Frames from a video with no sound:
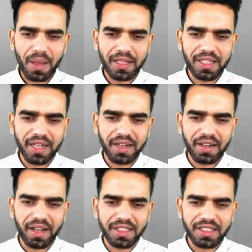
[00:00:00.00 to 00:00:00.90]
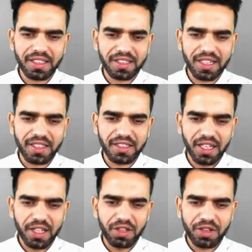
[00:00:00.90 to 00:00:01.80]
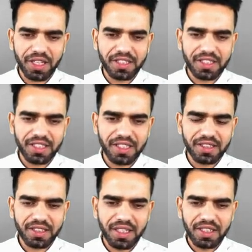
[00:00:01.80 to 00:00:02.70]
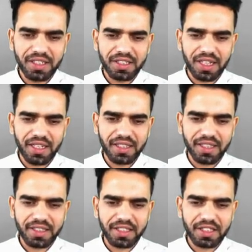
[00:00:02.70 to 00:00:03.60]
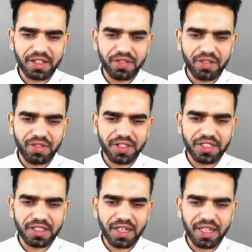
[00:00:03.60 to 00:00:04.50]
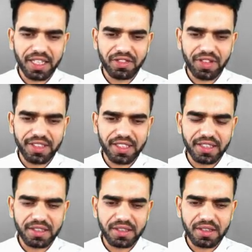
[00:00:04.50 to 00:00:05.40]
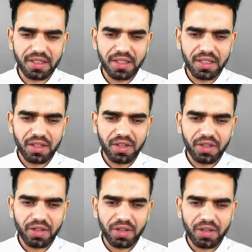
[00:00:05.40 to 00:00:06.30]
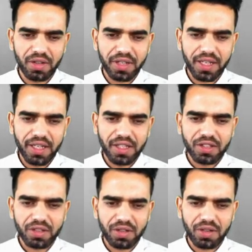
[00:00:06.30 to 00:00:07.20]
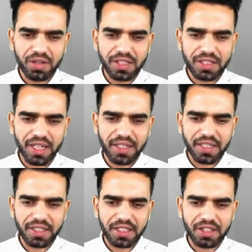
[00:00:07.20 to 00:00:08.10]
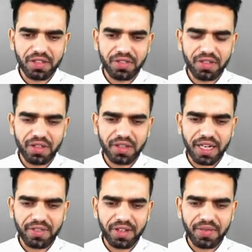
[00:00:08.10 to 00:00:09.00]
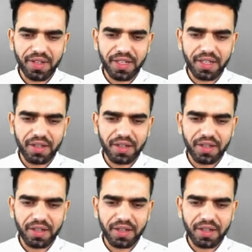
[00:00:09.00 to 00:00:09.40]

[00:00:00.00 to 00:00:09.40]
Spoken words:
There are large intestines. You can see this. This is the undigested food, which is called as feces. Okay, so this is the undigested food that will be